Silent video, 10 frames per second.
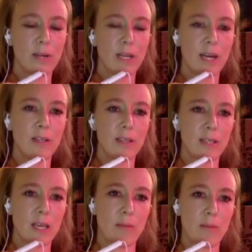right? How did
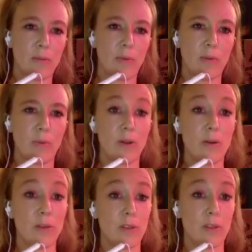this happen when we
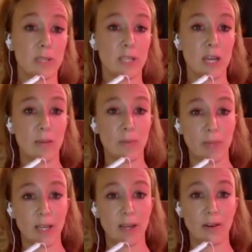know that there was a time
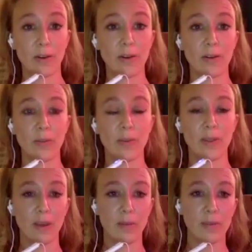on planet Earth
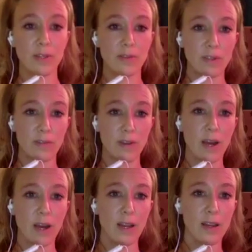when the image of the
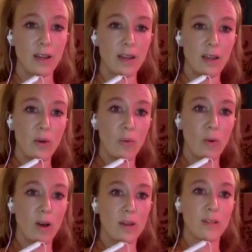divine
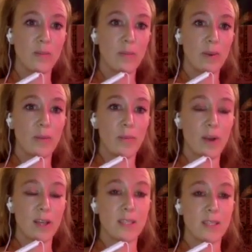was the
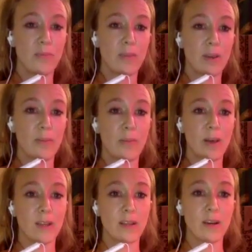big-breasted,
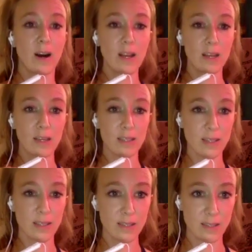big-bellied goddess?
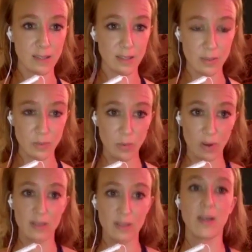This
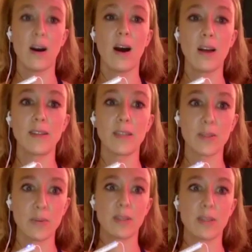was God.
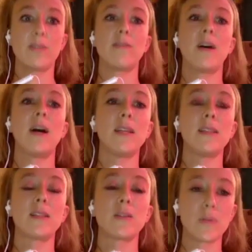This was the
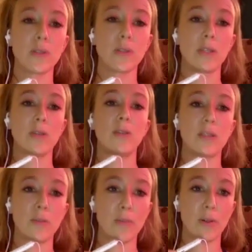divine. This was the
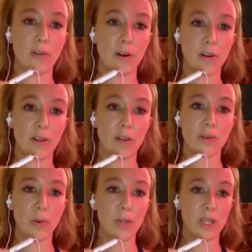symbol of all that's
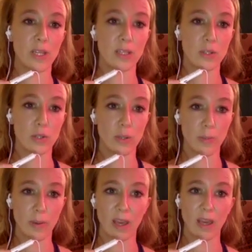holy, this
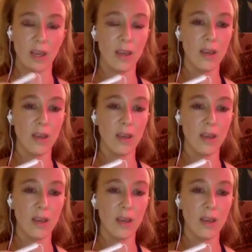dripping,